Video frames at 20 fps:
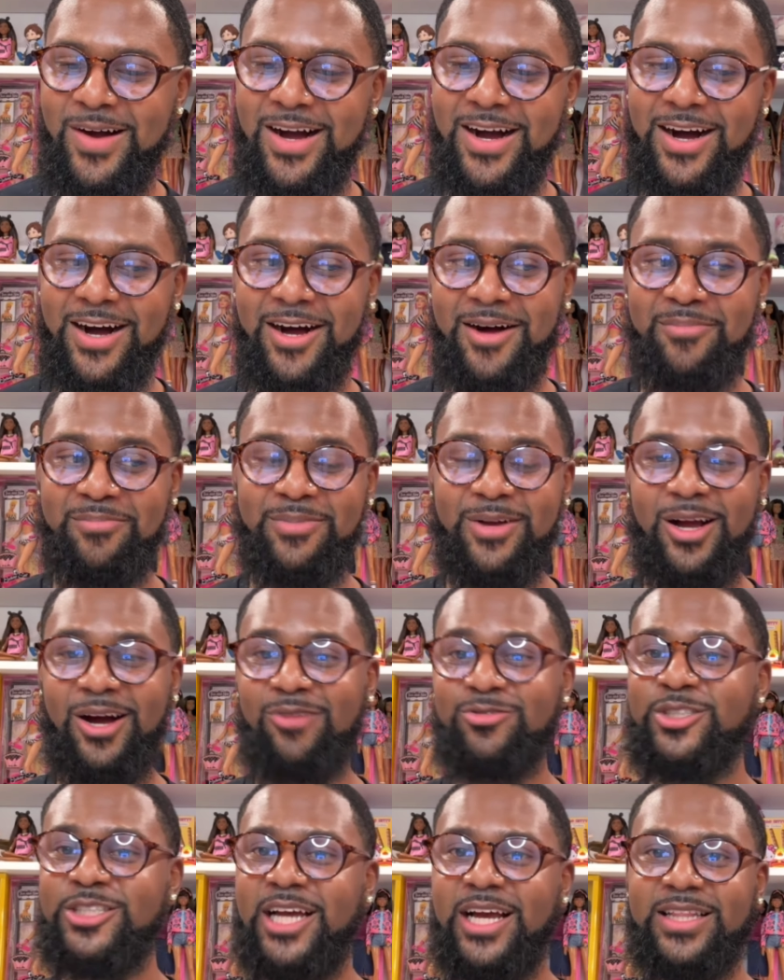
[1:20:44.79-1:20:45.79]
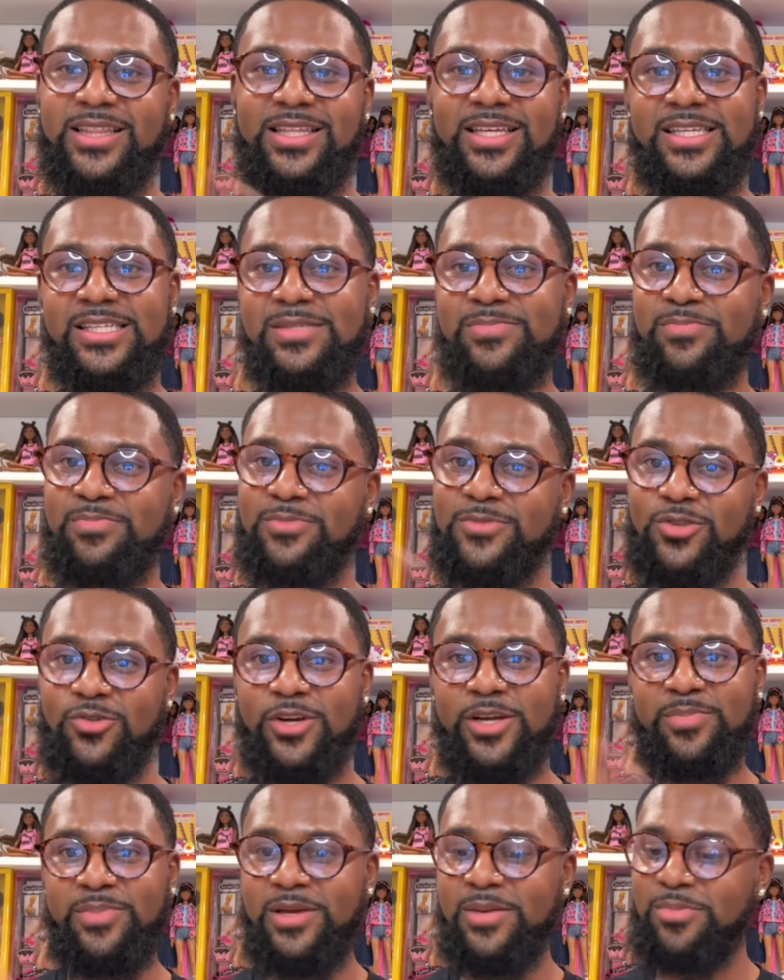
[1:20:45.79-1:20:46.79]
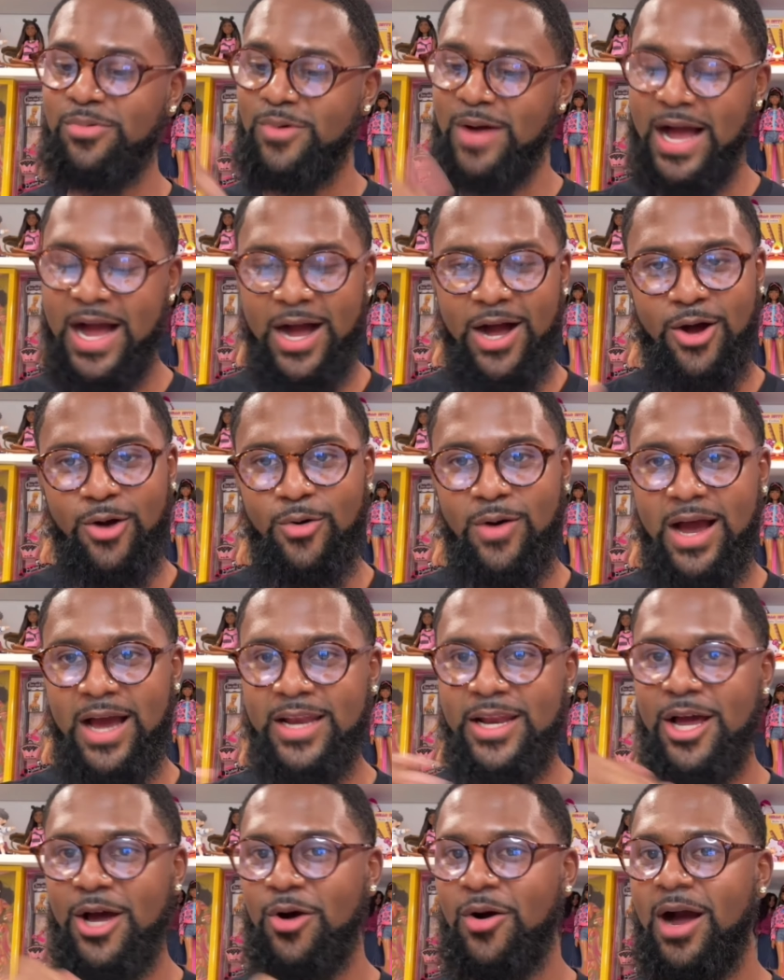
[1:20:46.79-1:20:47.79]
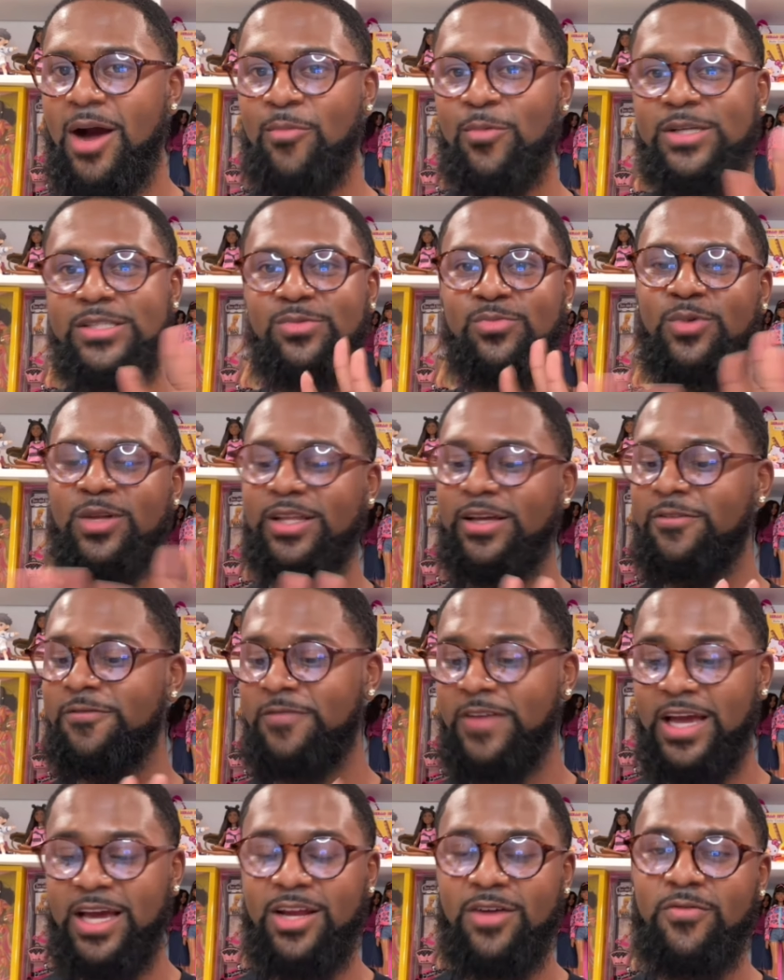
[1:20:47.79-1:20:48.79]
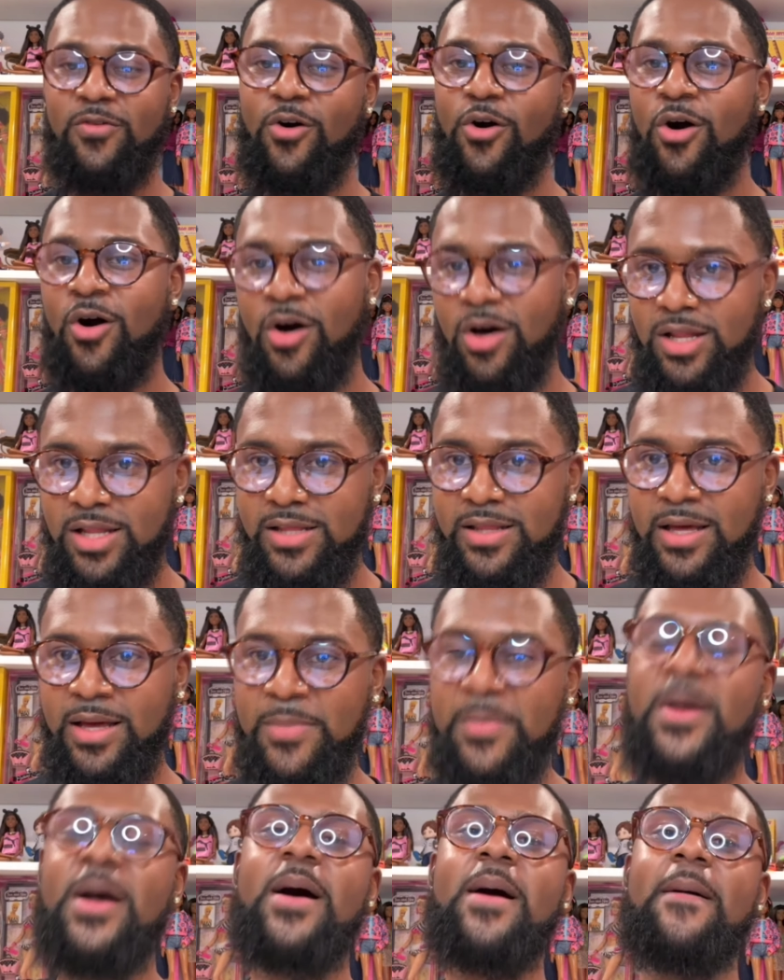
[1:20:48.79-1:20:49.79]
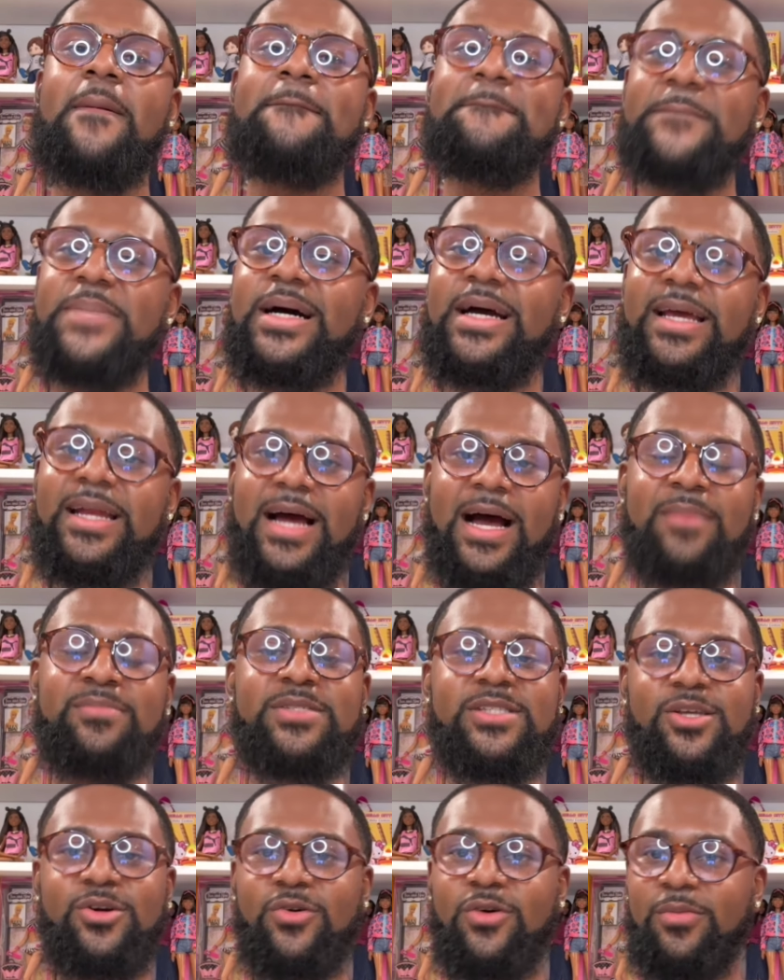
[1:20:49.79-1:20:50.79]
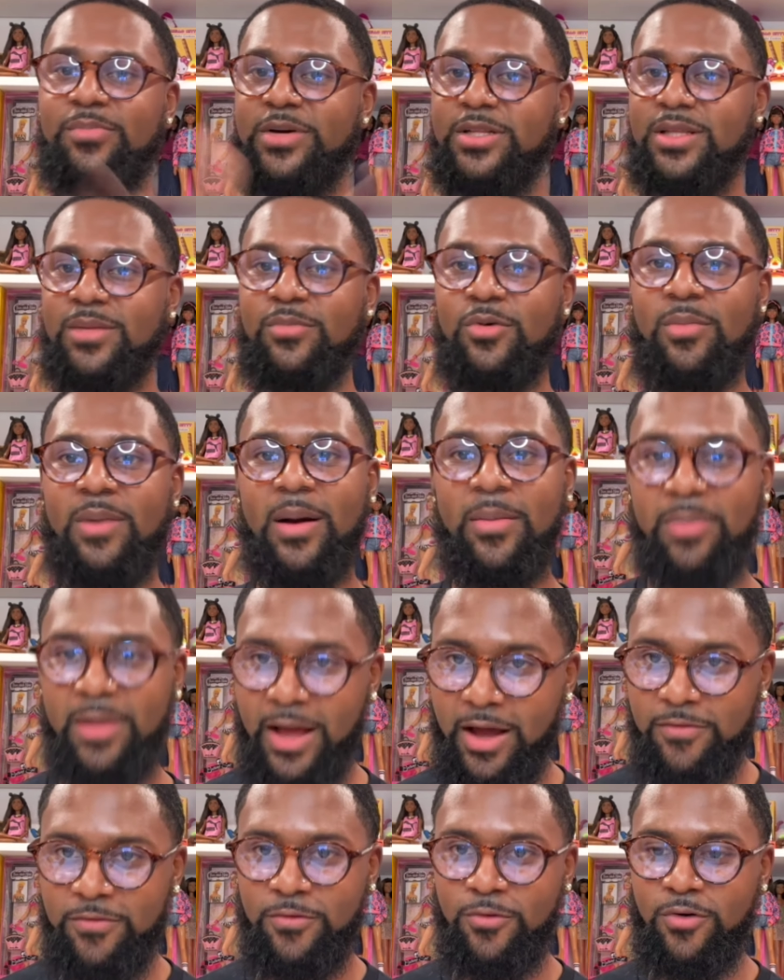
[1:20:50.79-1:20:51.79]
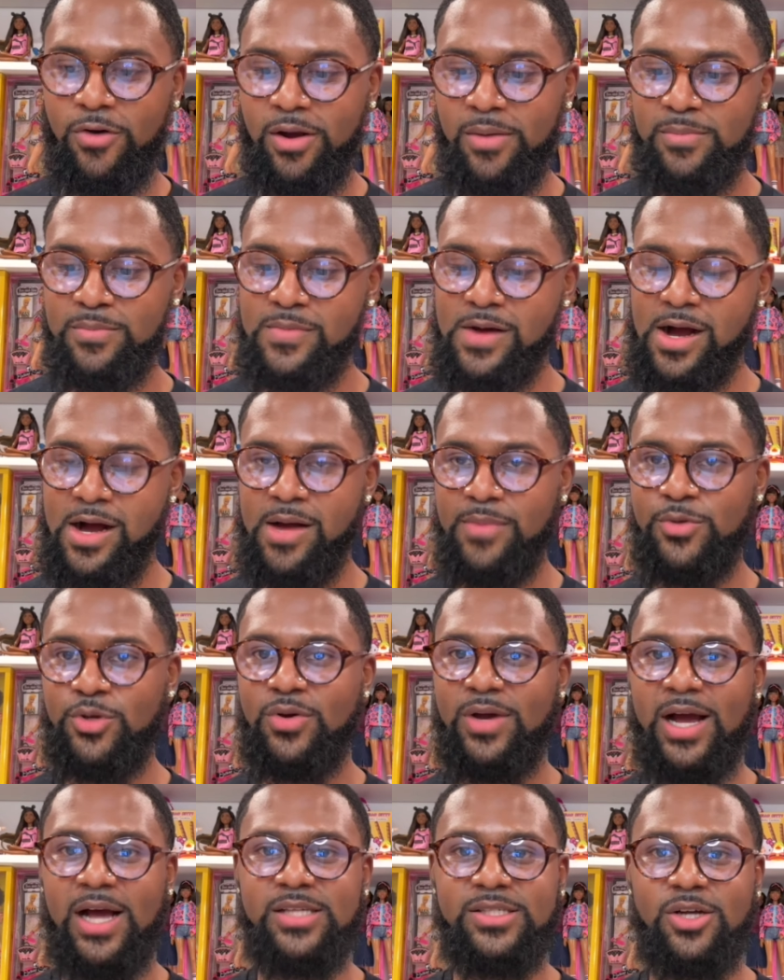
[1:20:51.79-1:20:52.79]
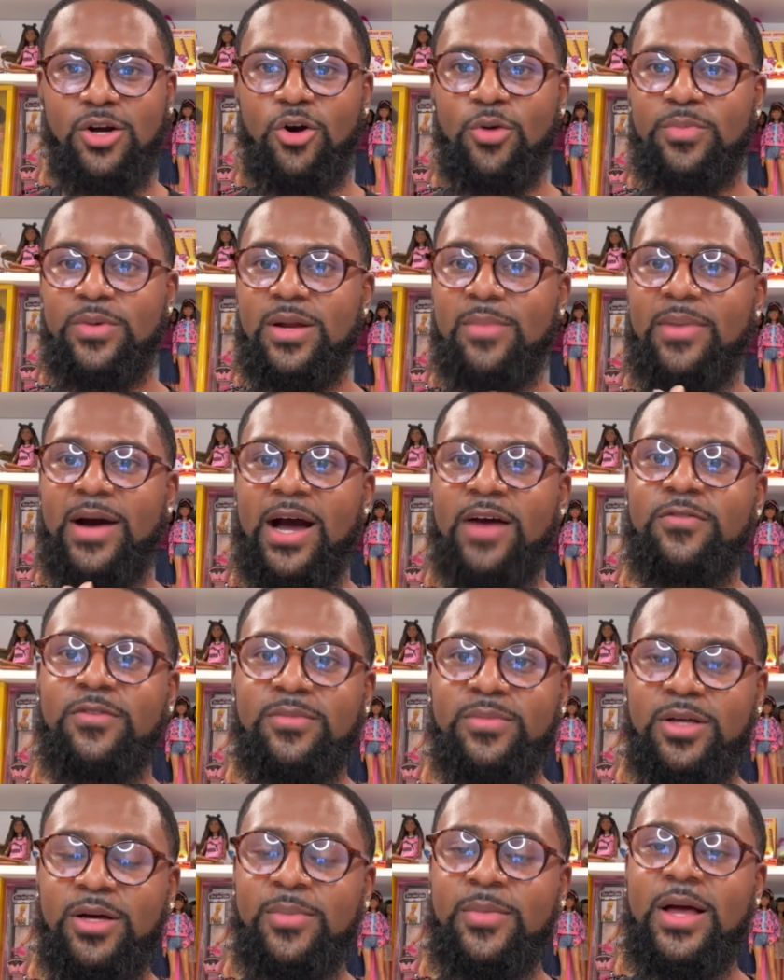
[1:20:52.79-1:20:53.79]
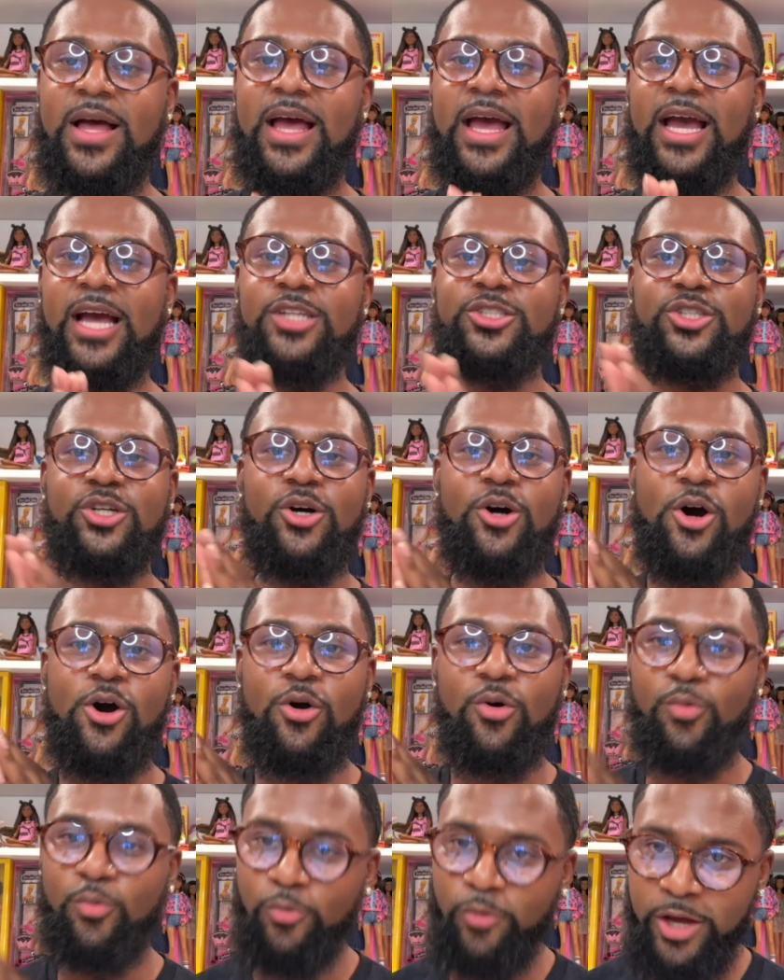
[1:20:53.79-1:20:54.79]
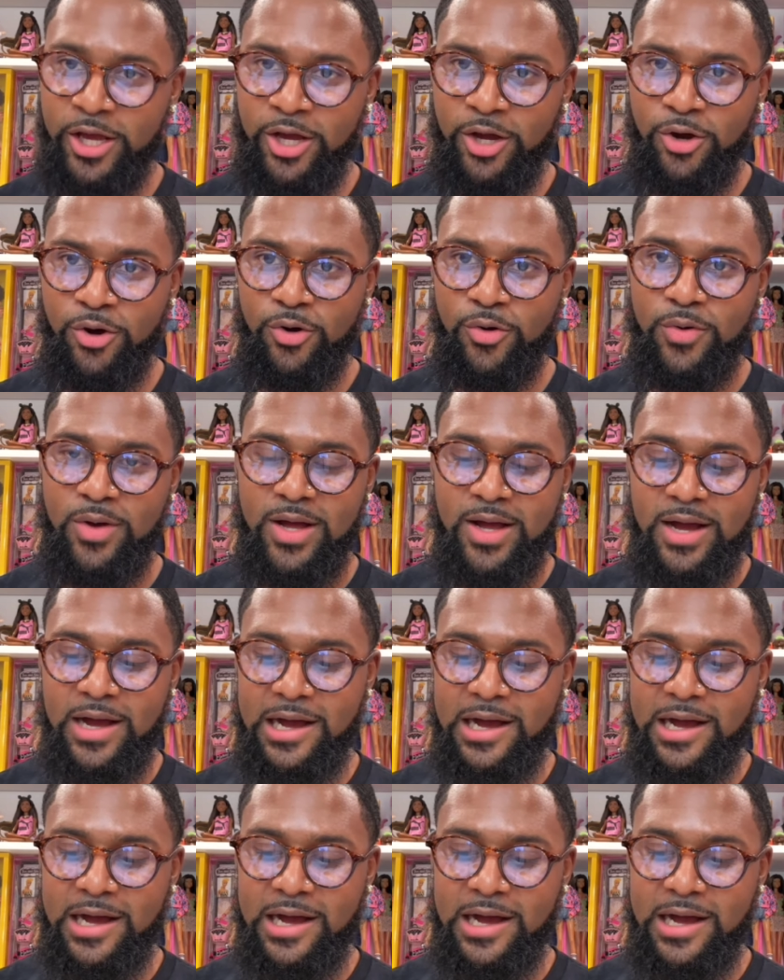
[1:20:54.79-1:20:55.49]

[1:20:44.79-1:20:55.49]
Um, go check these three people out. I know I wasn't really a fan of all of them, but I'm still going to put them on my platform. Um, you guys are open to buy from them at your own will.